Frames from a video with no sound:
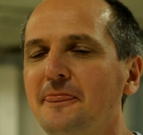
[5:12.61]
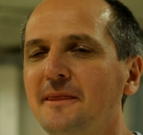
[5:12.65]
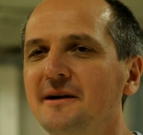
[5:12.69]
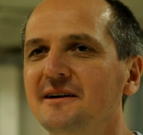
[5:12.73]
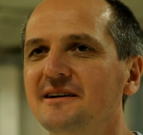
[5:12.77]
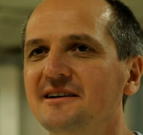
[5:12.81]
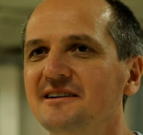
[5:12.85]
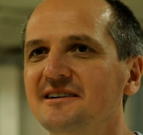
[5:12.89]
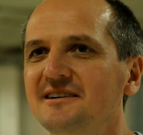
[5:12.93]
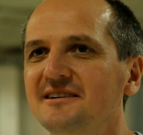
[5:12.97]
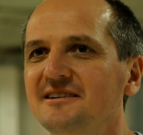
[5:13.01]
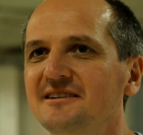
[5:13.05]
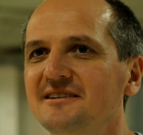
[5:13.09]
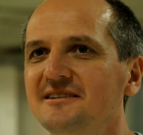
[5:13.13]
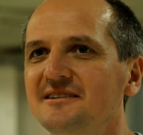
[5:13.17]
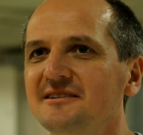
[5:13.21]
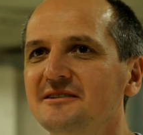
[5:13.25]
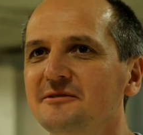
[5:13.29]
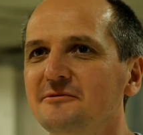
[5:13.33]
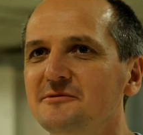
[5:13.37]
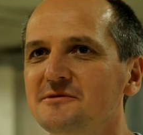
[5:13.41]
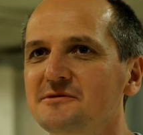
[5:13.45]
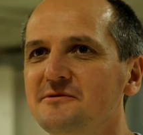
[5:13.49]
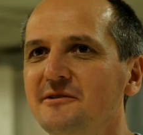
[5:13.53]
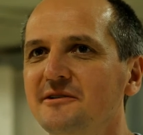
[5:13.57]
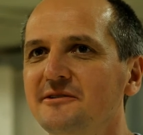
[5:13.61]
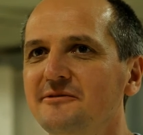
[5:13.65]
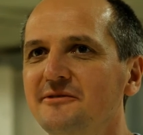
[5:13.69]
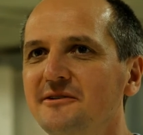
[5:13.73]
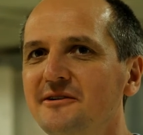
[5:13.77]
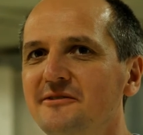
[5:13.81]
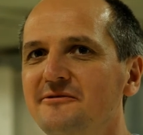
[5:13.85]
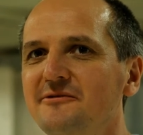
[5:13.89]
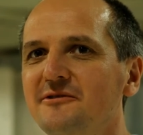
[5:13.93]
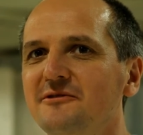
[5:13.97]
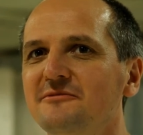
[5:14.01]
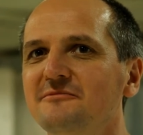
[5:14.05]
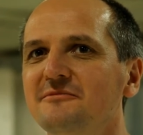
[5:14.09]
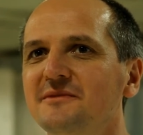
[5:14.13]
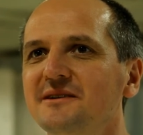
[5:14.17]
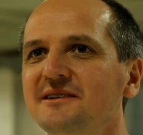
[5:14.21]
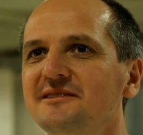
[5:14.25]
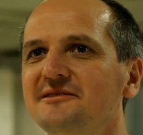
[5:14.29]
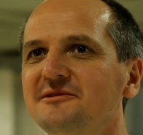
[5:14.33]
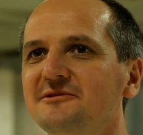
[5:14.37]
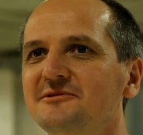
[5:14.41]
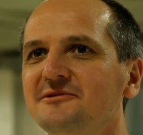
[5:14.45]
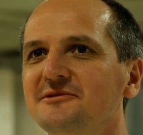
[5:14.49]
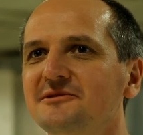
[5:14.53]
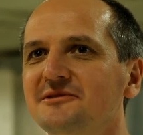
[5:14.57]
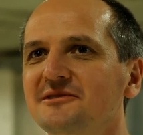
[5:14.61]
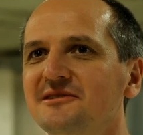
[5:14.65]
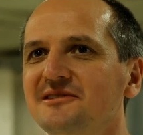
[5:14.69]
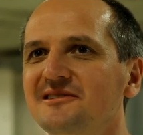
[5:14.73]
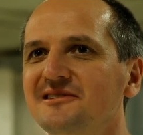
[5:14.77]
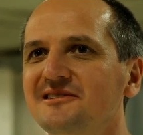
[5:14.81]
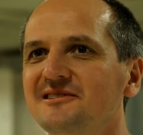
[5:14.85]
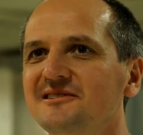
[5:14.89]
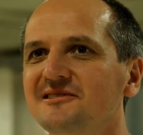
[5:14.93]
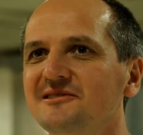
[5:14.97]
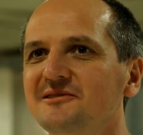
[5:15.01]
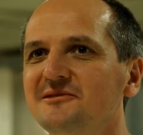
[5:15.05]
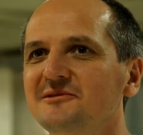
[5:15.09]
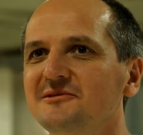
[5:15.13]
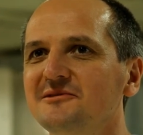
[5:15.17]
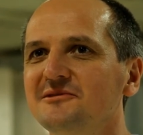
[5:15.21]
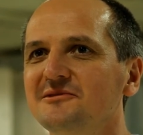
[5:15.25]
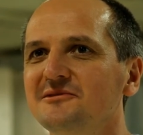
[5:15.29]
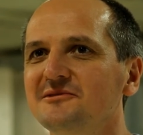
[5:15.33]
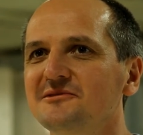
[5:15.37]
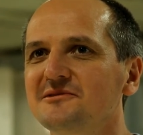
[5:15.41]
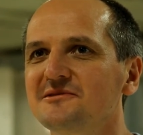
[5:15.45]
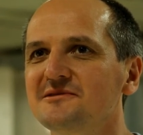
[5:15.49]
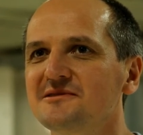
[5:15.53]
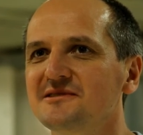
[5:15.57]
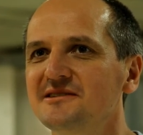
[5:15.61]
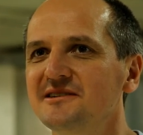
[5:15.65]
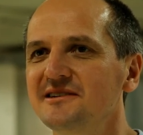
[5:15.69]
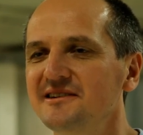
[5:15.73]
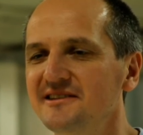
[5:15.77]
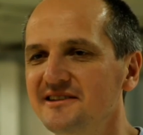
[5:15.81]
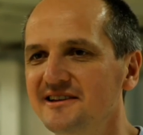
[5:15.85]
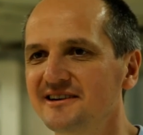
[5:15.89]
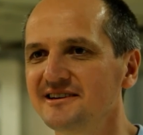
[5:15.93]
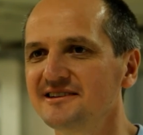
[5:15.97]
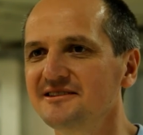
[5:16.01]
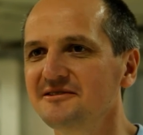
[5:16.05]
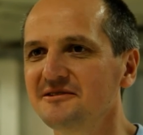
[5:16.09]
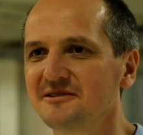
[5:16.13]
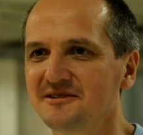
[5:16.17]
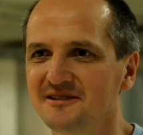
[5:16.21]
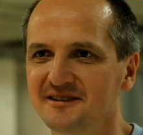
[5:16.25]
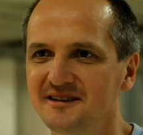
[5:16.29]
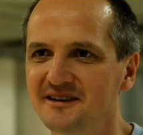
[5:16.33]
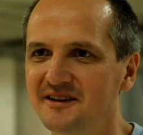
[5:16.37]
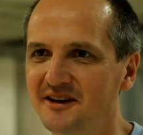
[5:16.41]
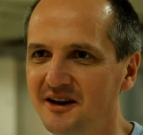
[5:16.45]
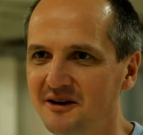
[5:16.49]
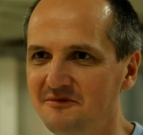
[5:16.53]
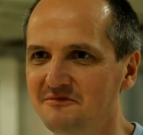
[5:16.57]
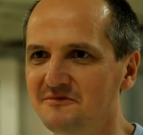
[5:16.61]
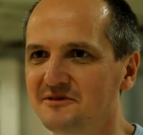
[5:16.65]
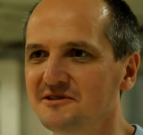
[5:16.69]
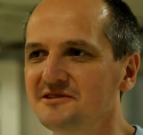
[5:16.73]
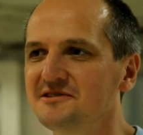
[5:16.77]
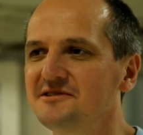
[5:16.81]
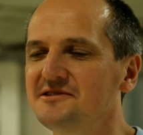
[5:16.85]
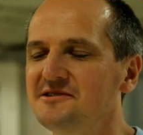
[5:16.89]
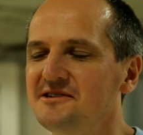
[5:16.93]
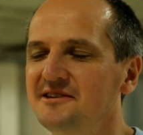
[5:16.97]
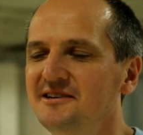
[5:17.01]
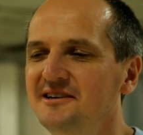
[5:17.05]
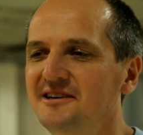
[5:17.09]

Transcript: It was quite funny for me to see that in numbers,